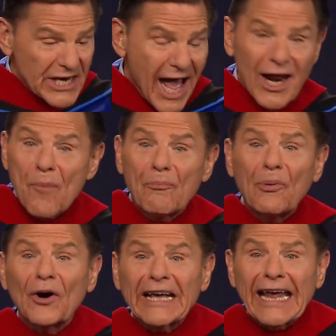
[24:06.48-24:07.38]
not a
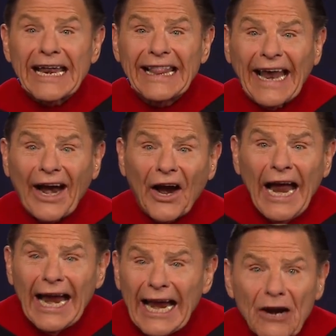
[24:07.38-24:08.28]
book in there.
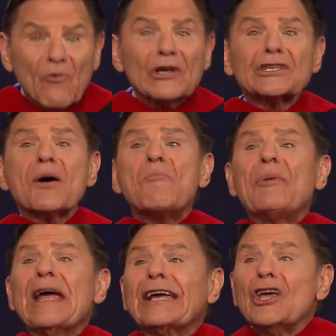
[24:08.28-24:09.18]
It was a
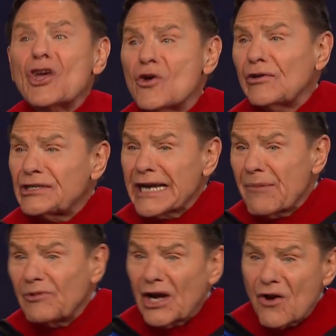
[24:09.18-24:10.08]
big, huge,
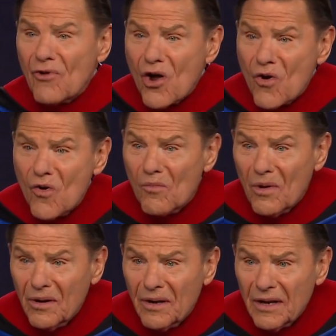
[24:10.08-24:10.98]
empty
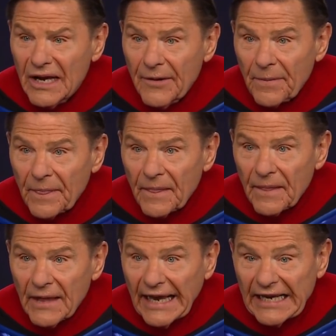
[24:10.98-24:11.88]
room.
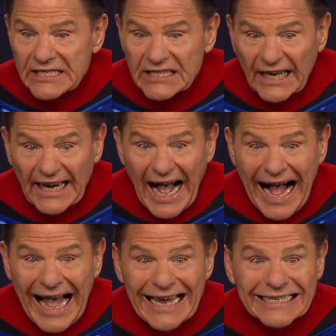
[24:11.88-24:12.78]
He said,
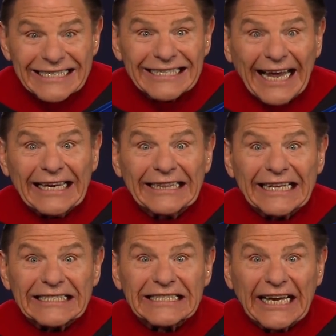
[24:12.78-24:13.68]
I said
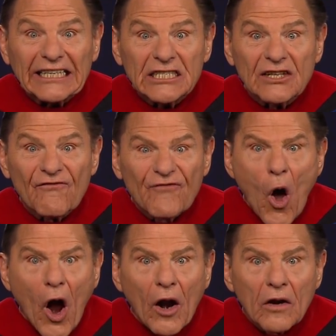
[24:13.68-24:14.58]
the 6th
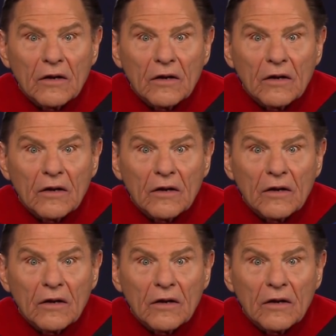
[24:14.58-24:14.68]
floor.